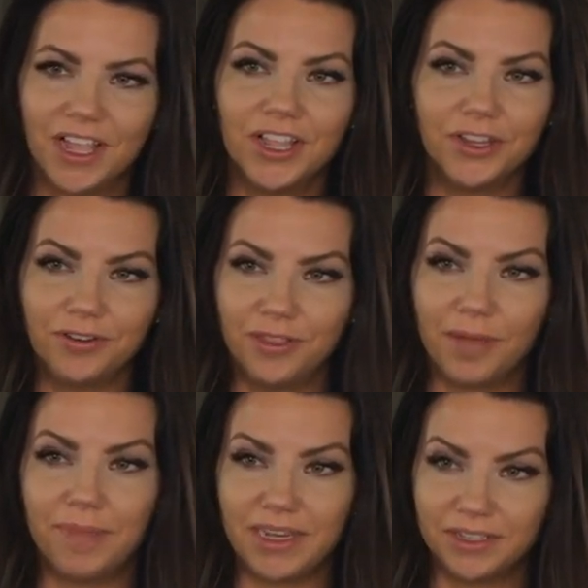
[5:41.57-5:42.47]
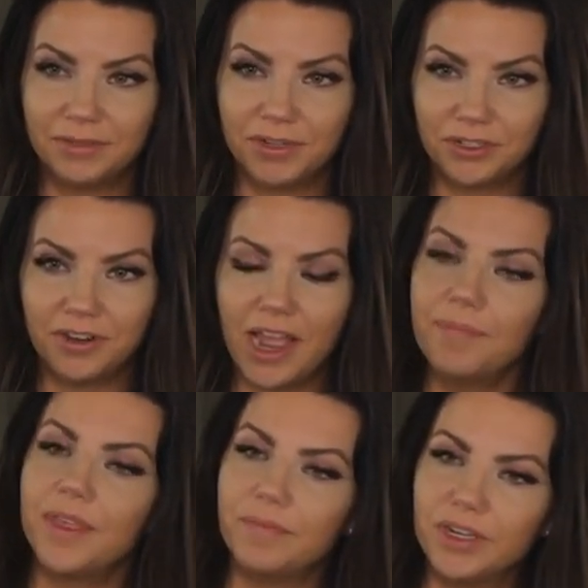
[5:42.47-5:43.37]
You do that bait and switch crap,
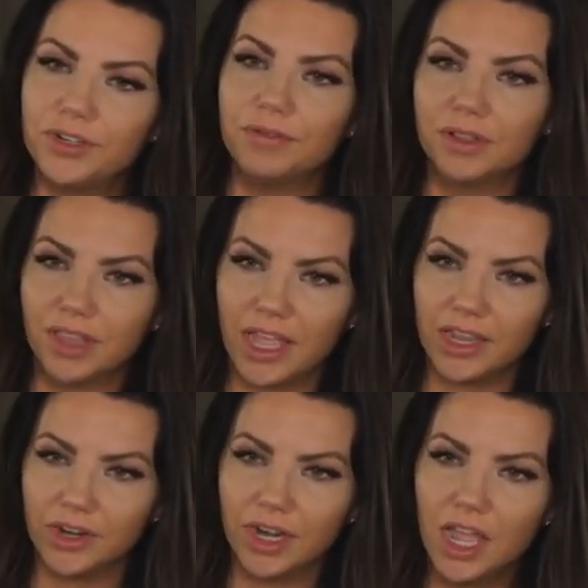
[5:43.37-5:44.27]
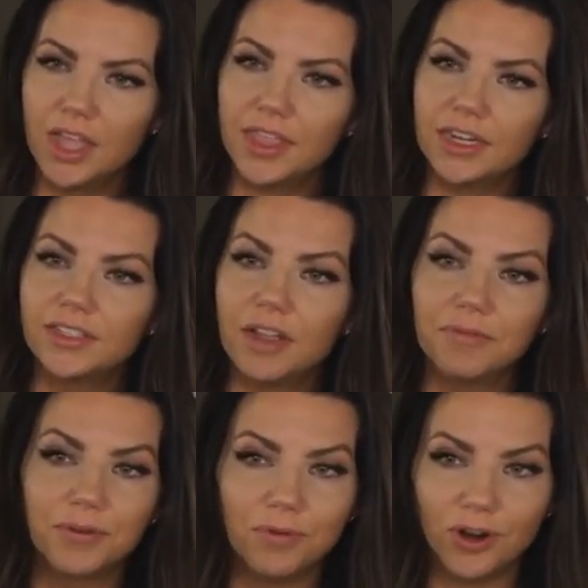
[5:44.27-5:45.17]
that makes you a liar. That is not
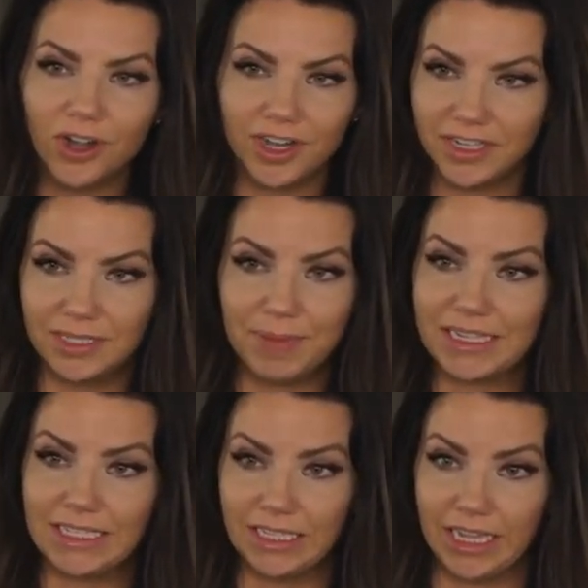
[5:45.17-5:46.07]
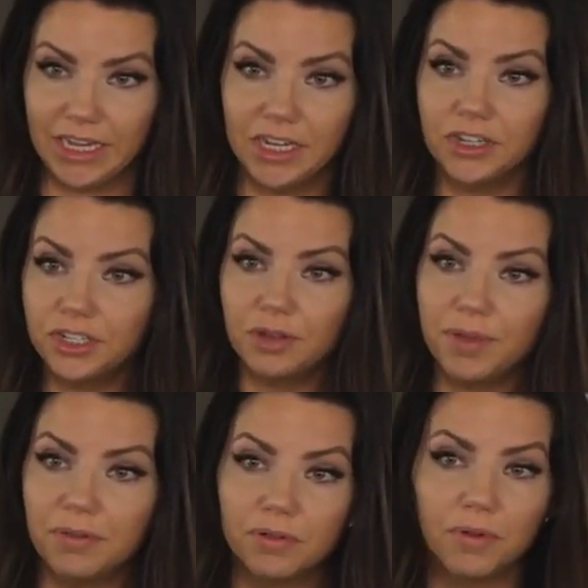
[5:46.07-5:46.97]
rewarded in Spexy land, and it shouldn't
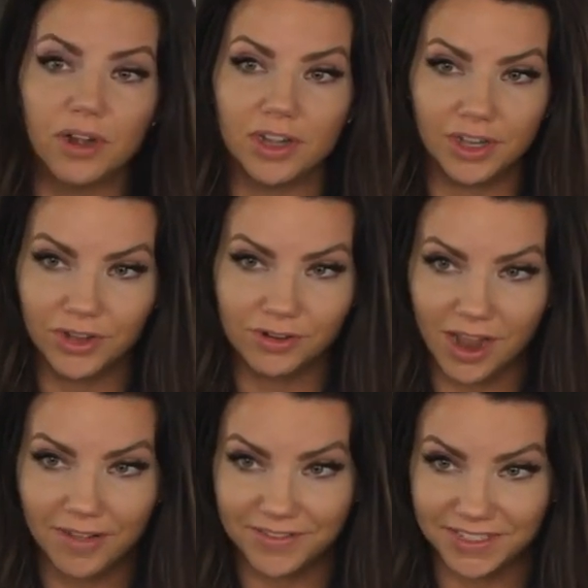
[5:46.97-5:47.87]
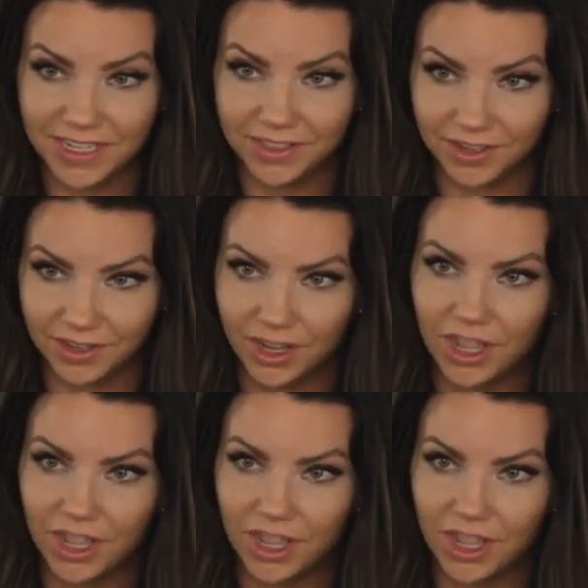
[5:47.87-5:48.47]
be rewarded in your office either.